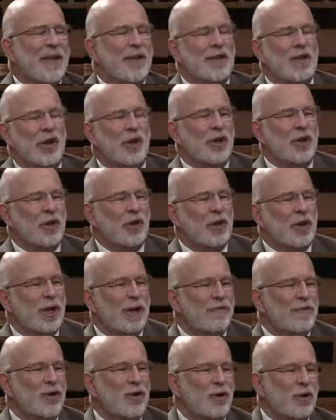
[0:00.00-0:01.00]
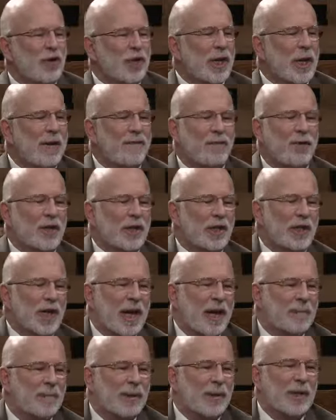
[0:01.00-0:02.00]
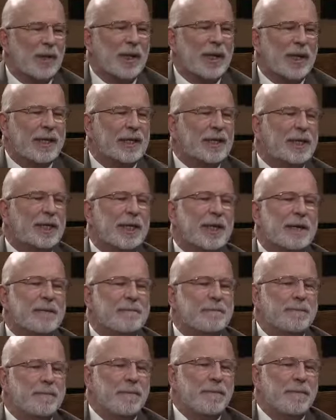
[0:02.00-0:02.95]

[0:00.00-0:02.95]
So you, if you say, for example, that uh,